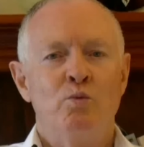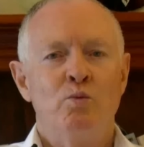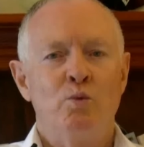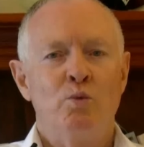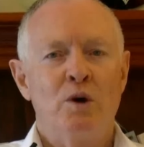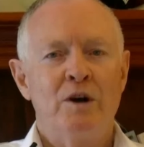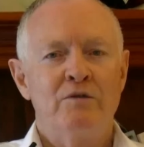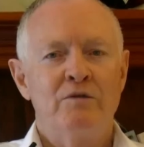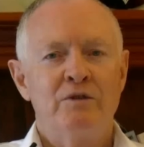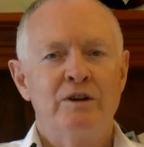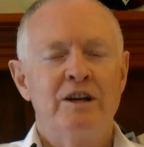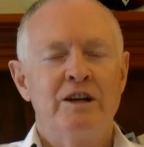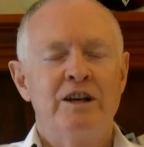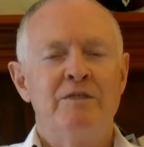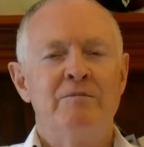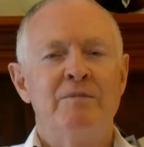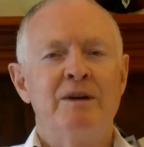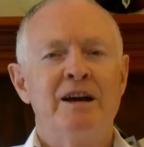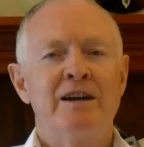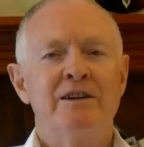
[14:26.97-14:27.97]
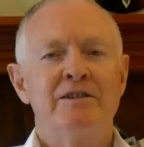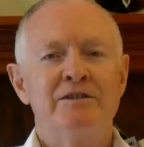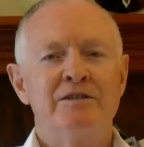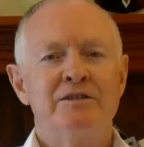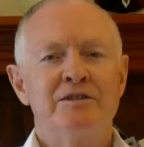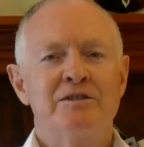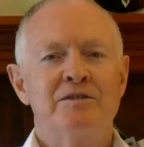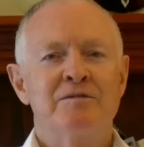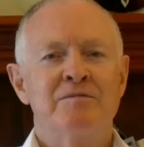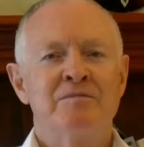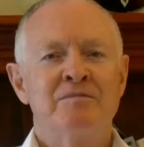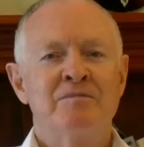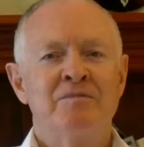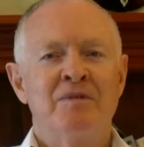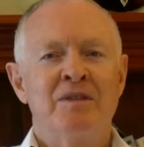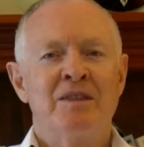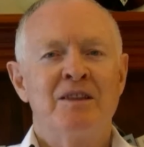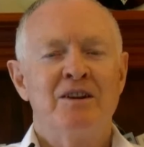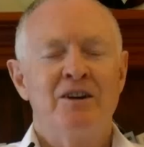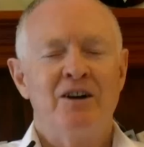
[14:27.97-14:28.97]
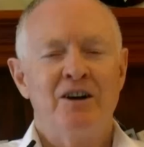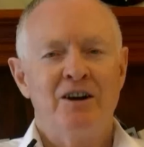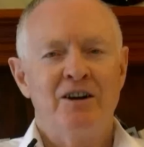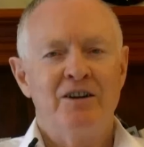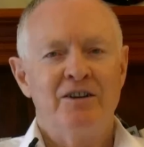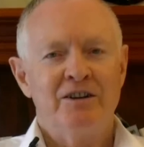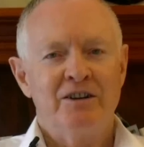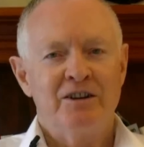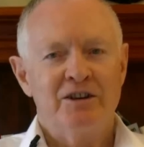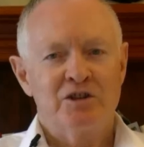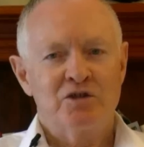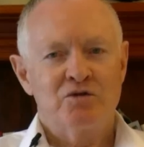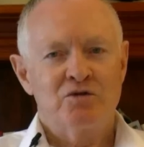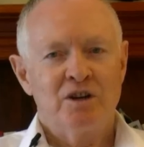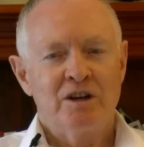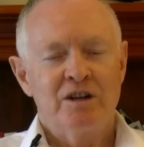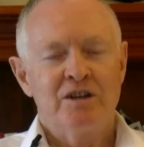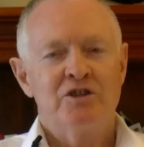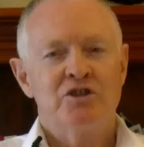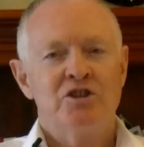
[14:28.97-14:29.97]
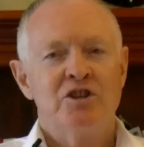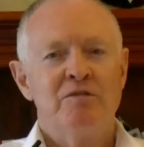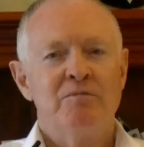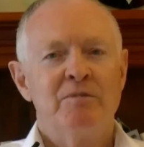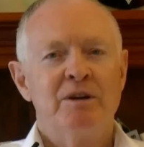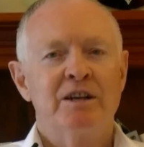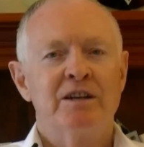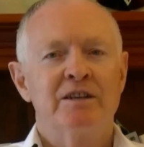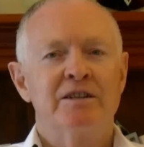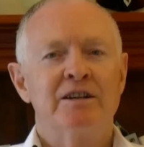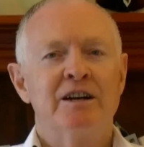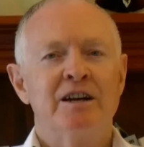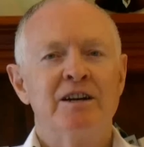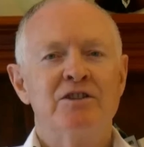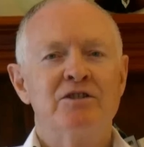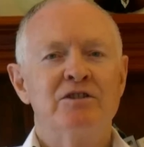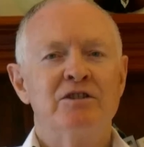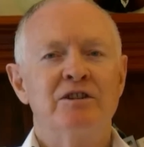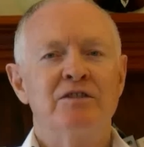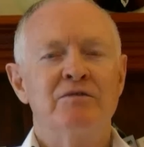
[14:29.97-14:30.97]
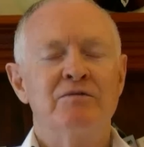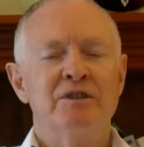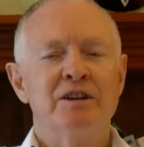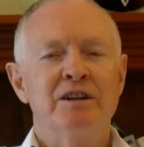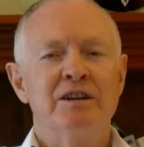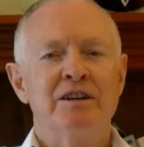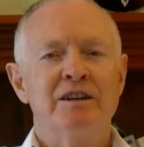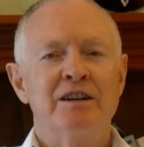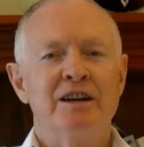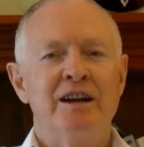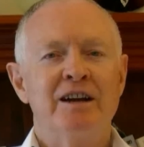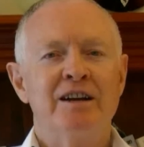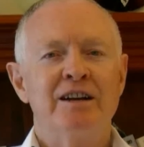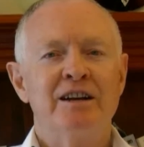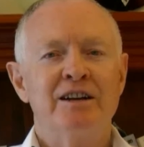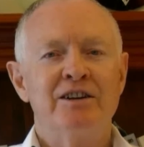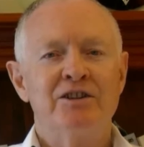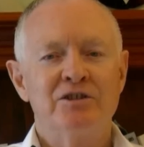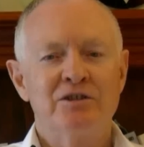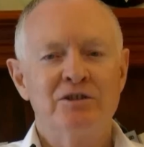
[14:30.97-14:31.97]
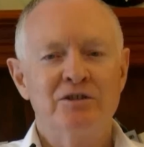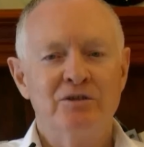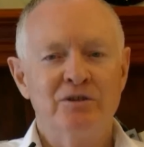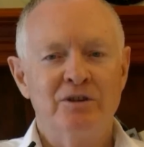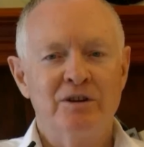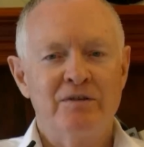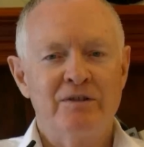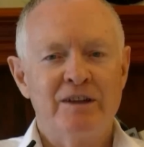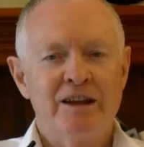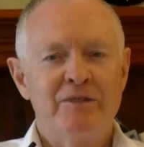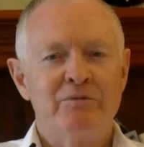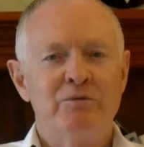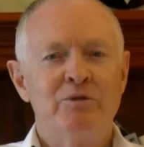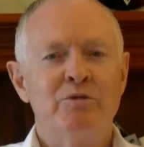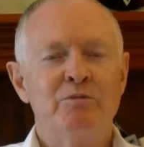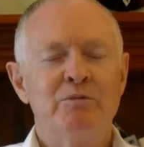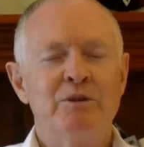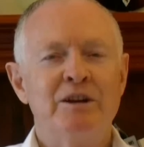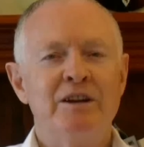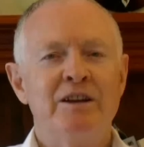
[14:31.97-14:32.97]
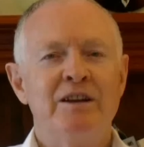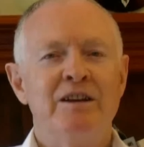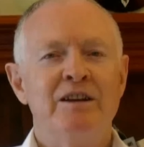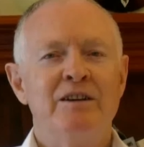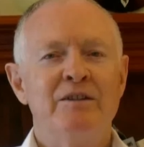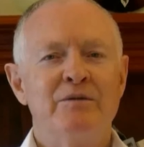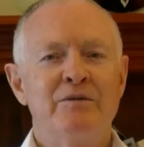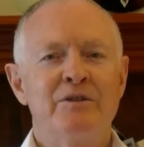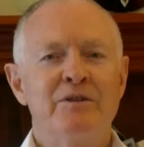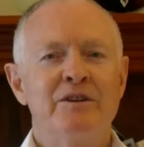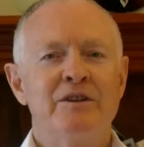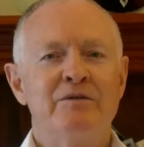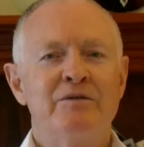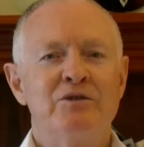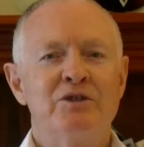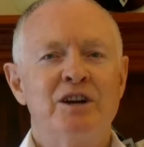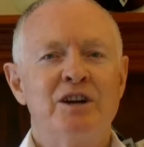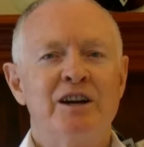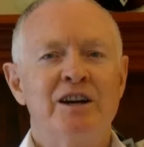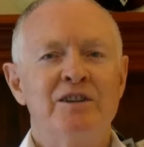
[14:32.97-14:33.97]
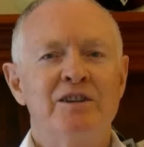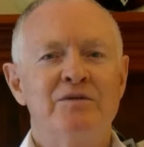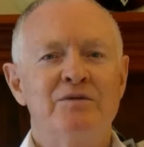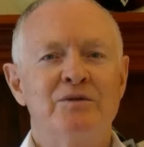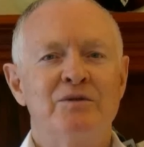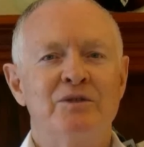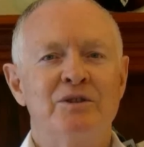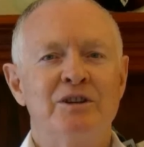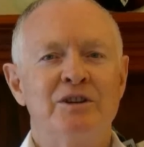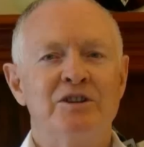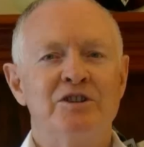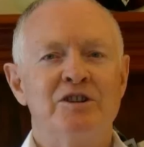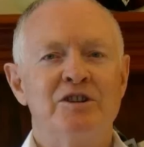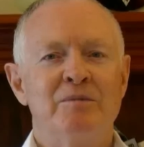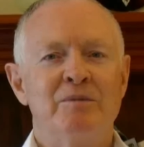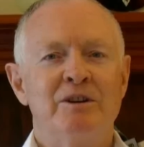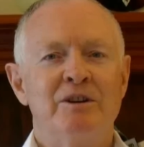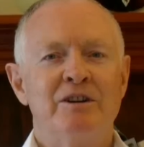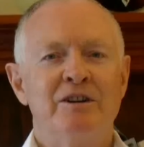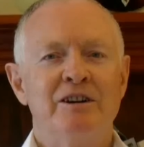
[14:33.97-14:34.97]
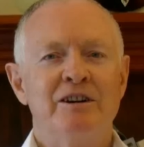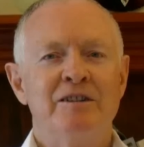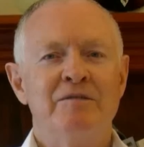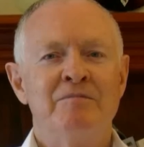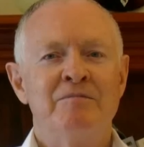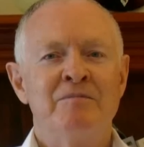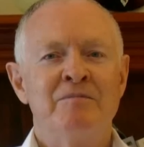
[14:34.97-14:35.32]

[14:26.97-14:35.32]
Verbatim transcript: What Really Matters, on astrology, meditation and reincarnation. All of that will be free of charge for you, Gemini.